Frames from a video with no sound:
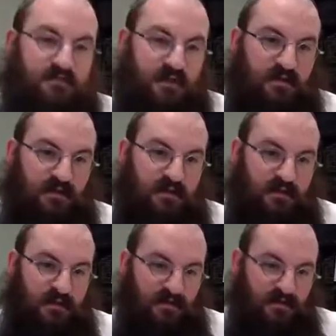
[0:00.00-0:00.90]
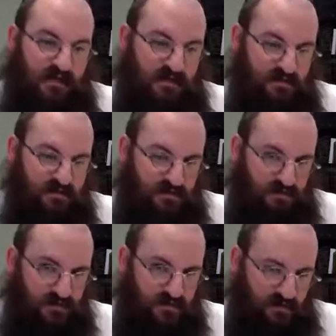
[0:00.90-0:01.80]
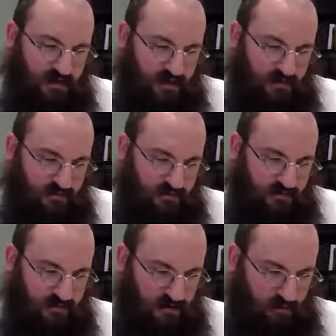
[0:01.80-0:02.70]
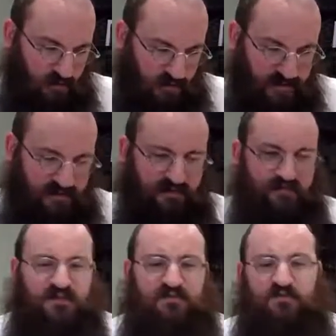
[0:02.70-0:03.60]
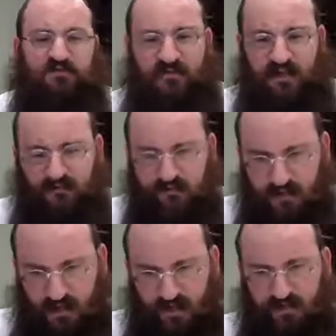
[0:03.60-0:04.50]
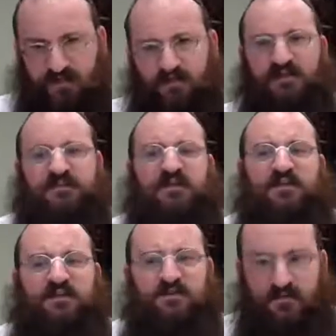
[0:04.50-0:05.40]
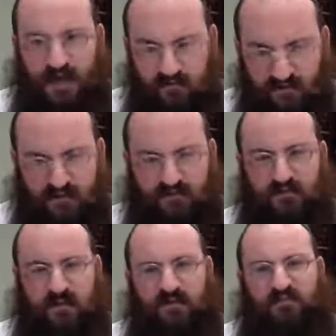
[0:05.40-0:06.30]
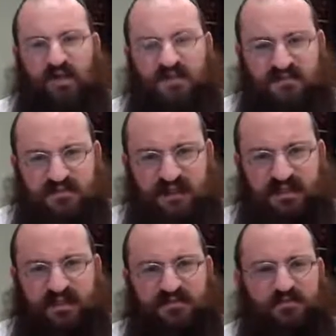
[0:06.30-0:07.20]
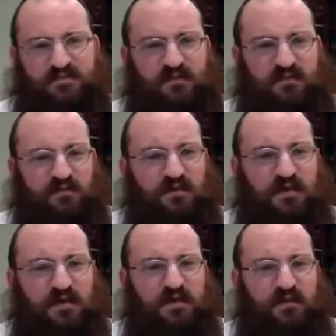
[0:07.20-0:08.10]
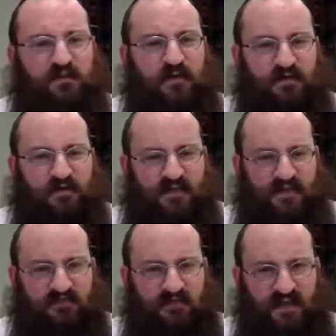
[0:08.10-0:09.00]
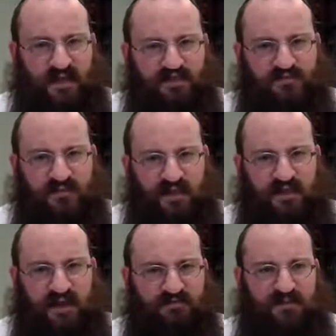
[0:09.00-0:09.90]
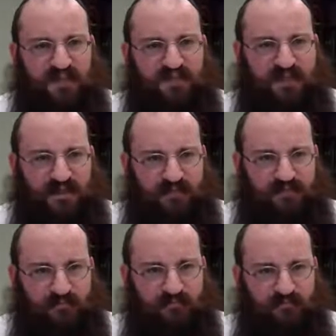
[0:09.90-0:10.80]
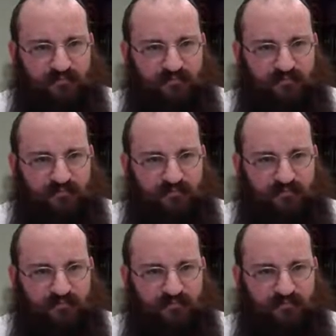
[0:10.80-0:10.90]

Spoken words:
And then later the child says, don't you want, he says, I want ice cream. You say, don't you value good health? And they say, I value good health, but I still like ice cream. So I don't want to give up my ice cream. I'll have less ice cream.